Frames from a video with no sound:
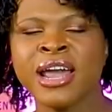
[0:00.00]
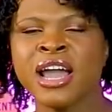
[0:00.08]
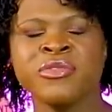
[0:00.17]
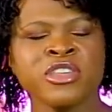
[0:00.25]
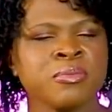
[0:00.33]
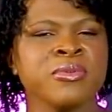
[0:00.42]

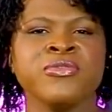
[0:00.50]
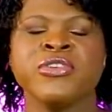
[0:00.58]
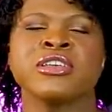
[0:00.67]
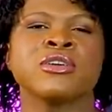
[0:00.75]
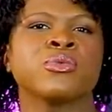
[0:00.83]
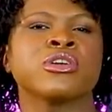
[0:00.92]
I've just been
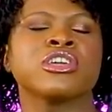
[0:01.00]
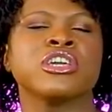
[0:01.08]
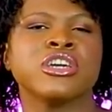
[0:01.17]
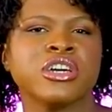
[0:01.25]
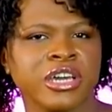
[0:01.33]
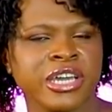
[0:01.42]
feeling really
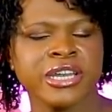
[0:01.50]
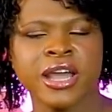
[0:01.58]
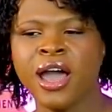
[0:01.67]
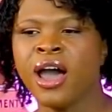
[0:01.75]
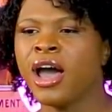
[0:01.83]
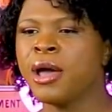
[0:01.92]
good.
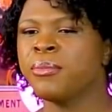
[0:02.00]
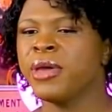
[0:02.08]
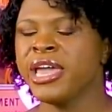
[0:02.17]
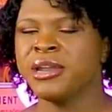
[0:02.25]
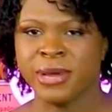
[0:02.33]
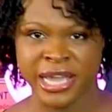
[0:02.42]

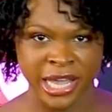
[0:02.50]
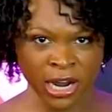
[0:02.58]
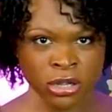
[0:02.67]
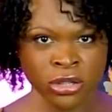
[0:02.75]
And my hair